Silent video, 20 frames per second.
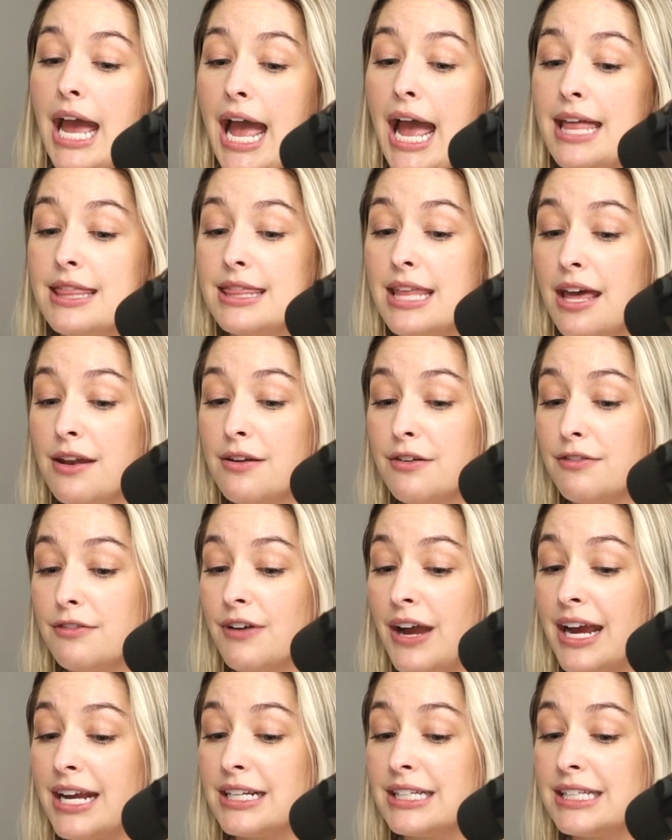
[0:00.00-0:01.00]
And then
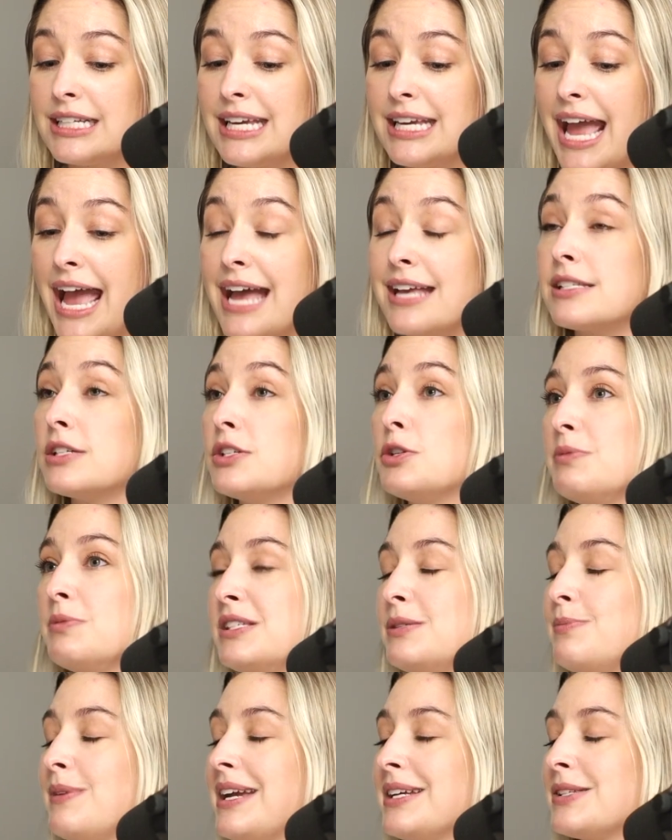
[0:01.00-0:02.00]
finally, as a new
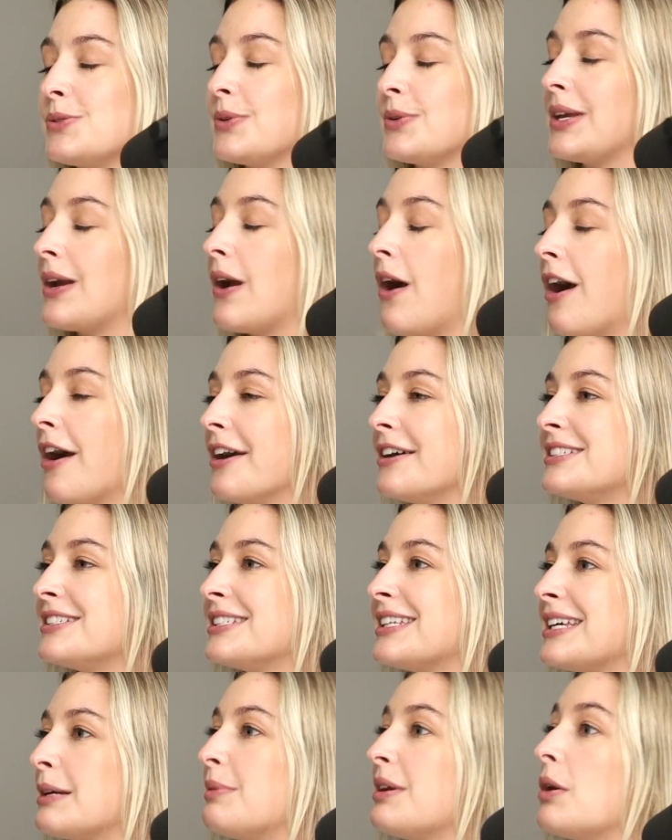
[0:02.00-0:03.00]
BCBA, it's really hard
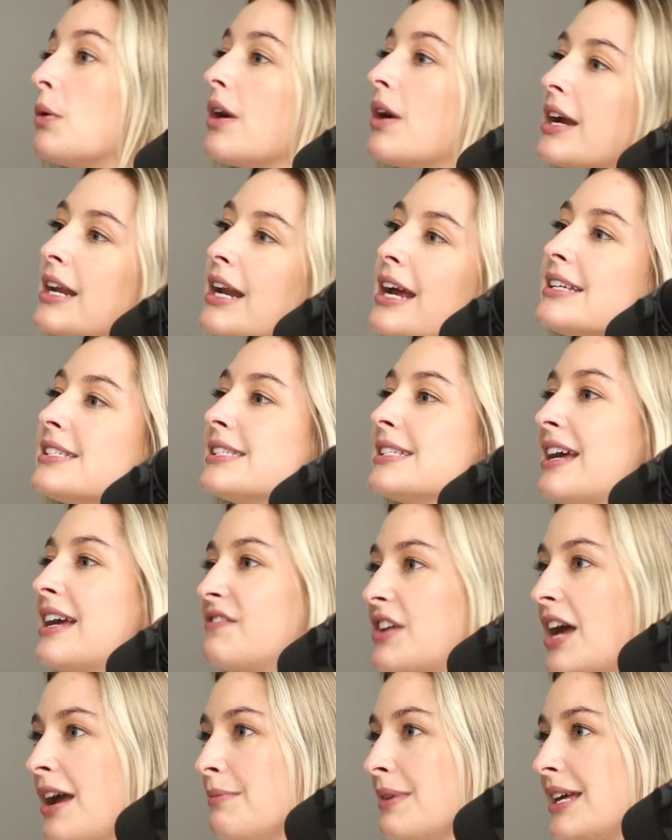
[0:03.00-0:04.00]
to like be organized and
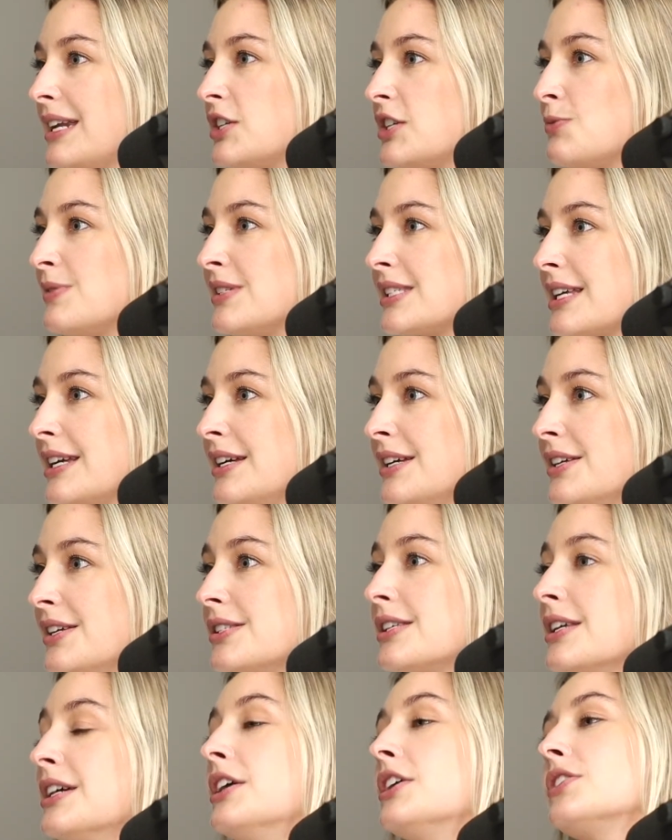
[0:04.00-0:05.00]
have time management
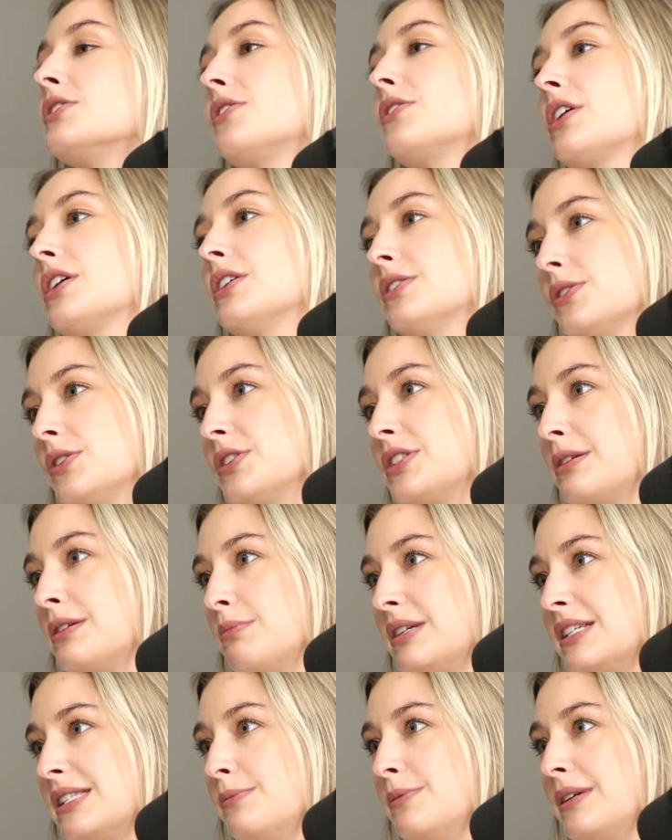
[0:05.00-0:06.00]
skills. So the consulting
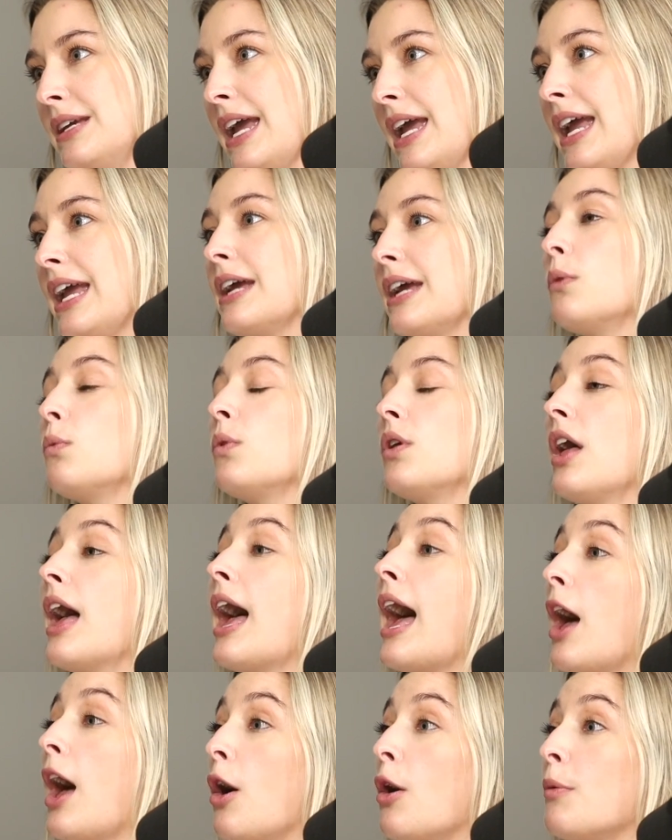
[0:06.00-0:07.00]
BCBA will
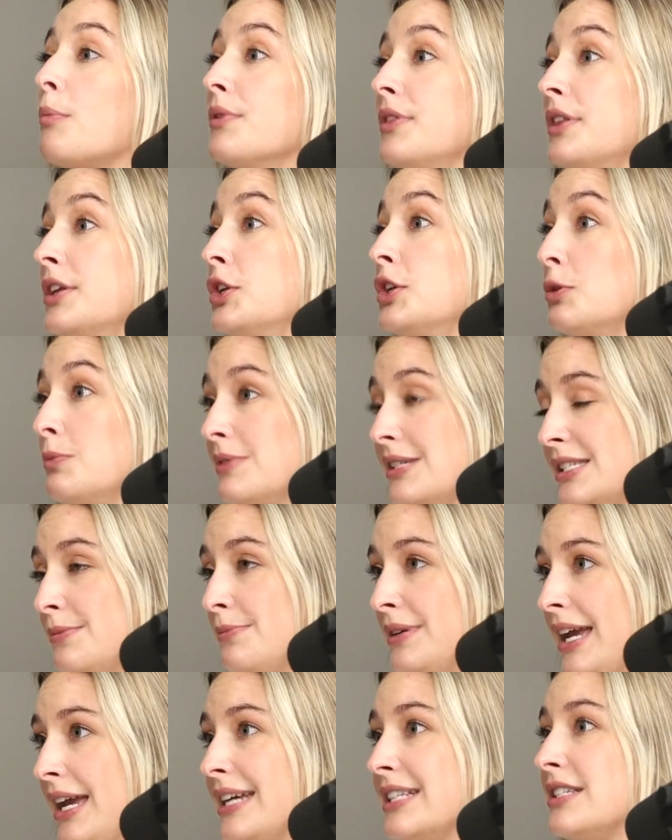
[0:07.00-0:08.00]
help the new
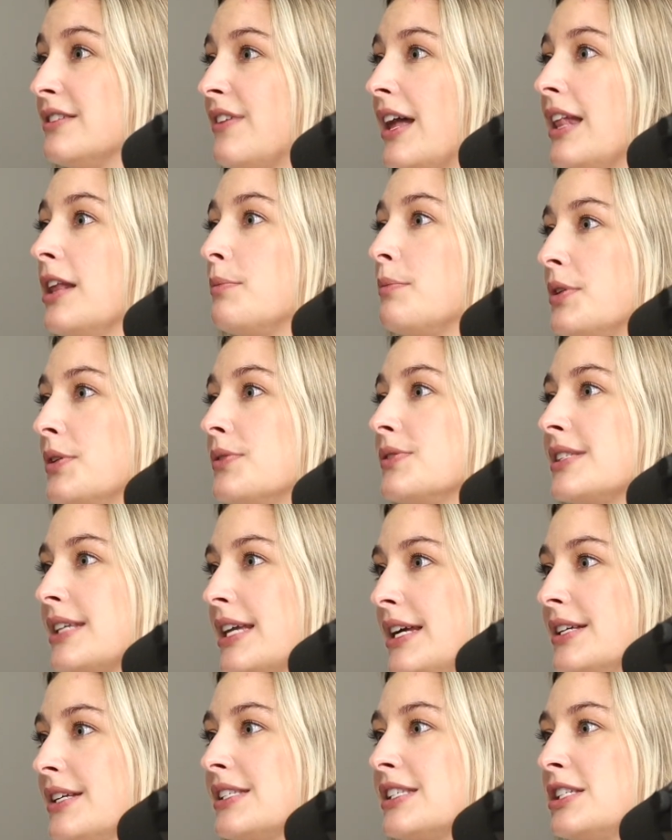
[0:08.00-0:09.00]
BCBA develop those
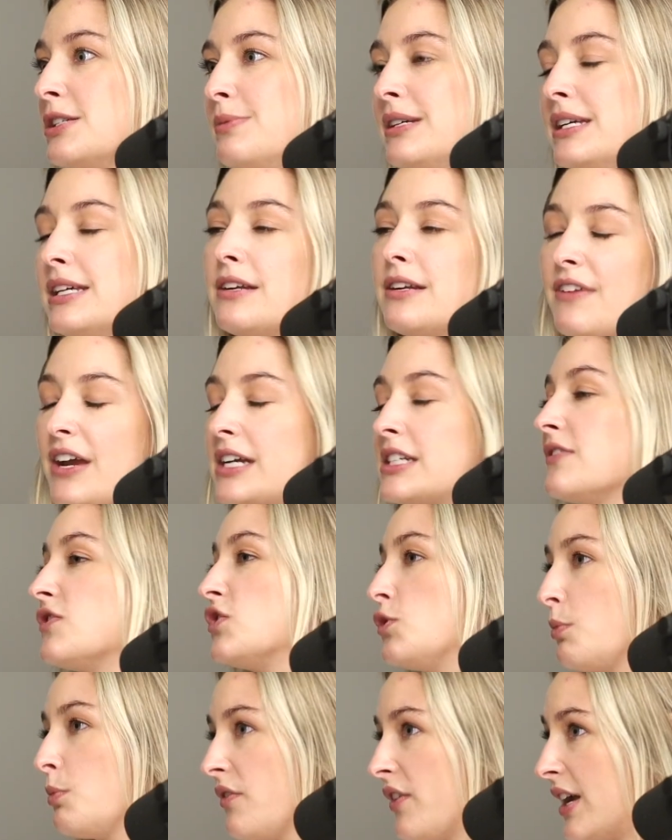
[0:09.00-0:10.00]
skills to be an effective
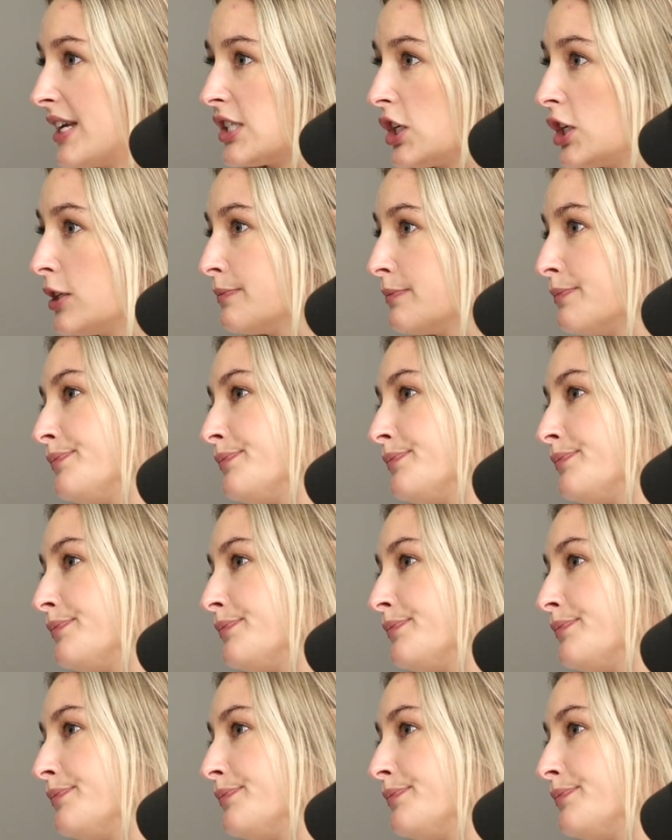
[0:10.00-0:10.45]
supervisor.